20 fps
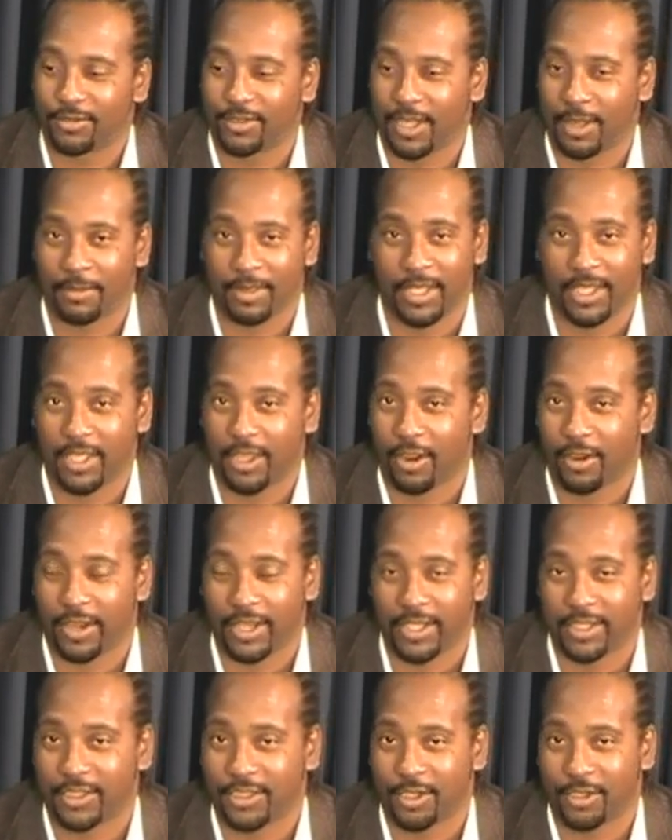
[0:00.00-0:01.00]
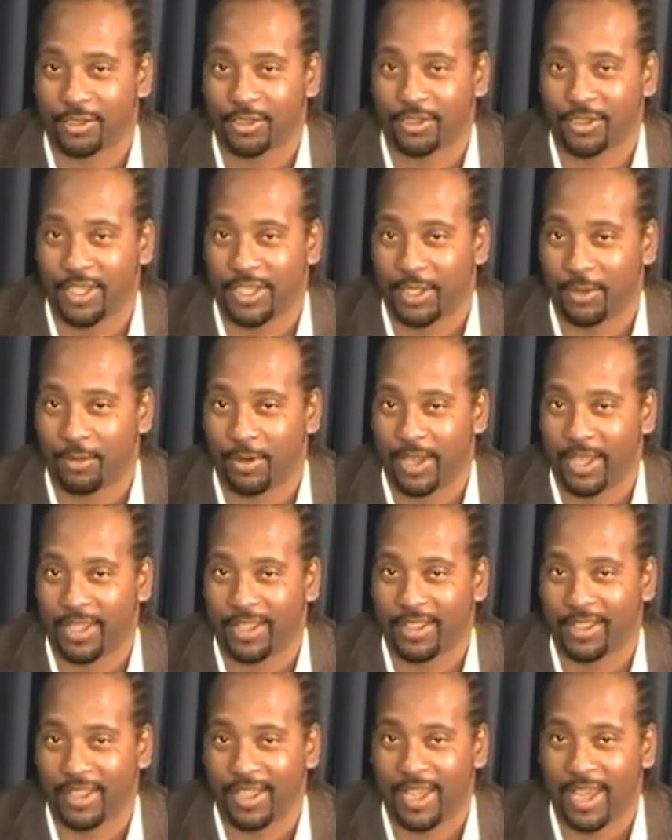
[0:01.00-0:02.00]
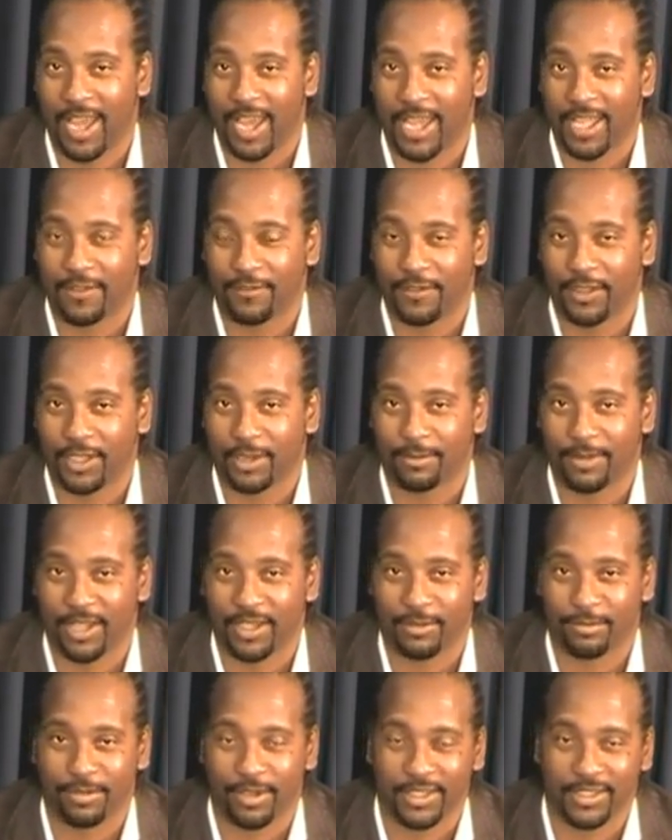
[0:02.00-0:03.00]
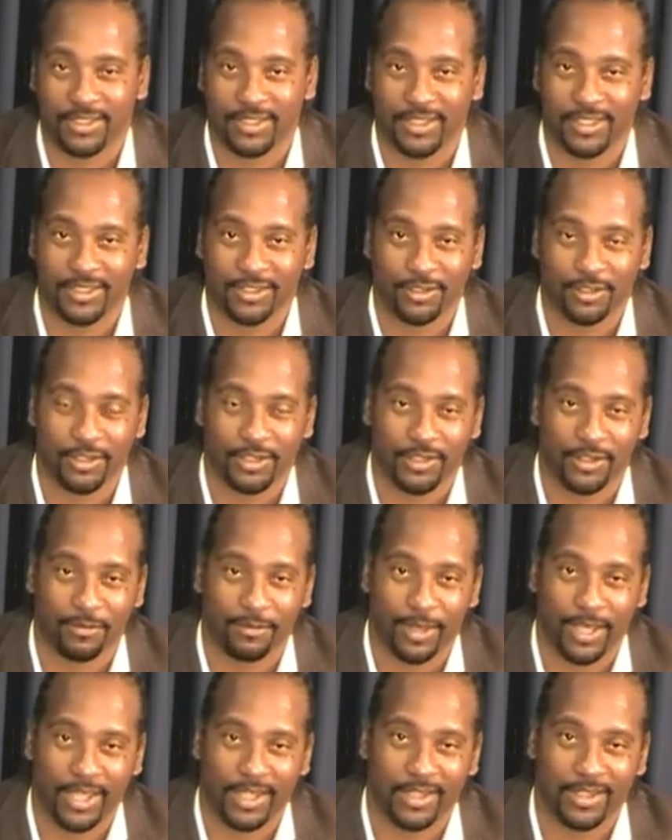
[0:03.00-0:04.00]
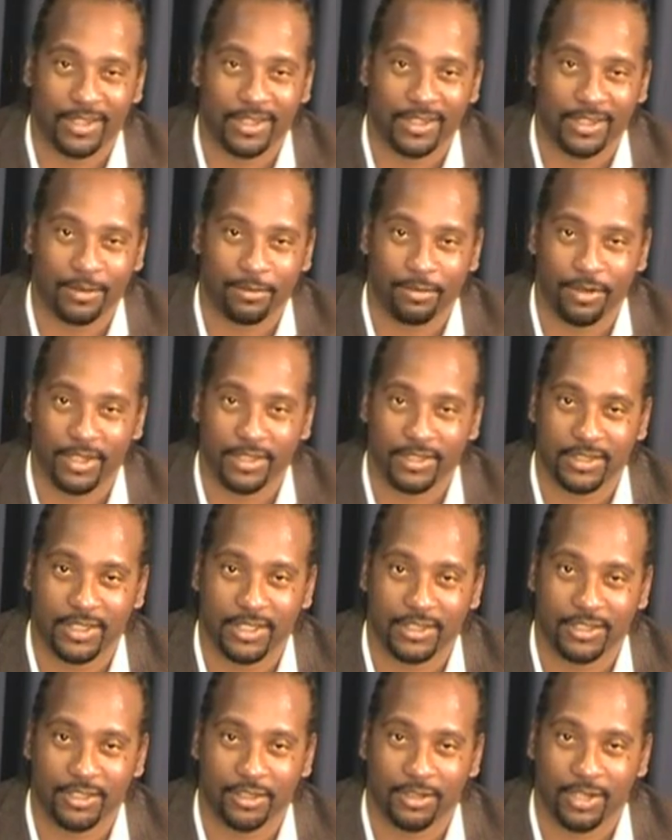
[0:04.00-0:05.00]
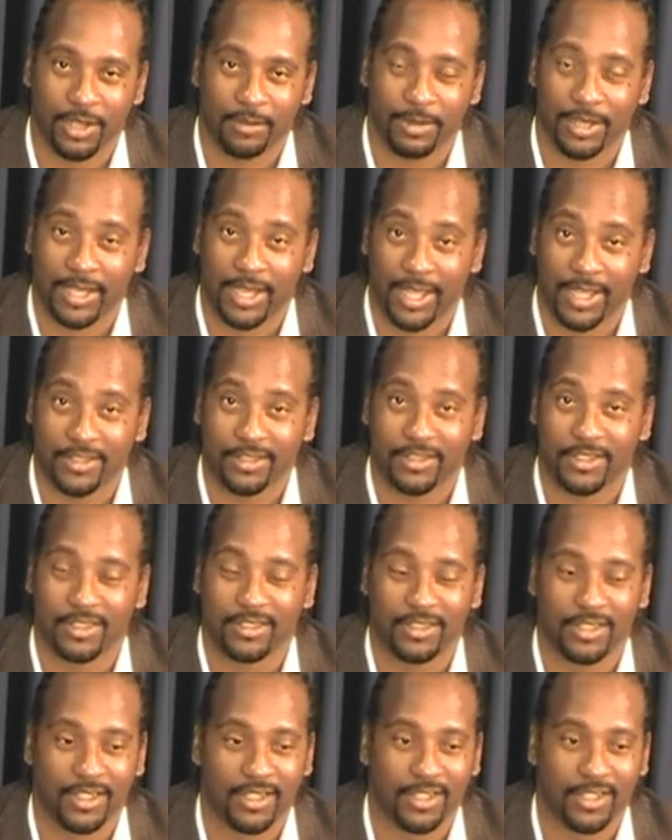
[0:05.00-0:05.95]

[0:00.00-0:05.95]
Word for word: I mean, he already done told you anyway how you feel about the presidential debate and the presidential election.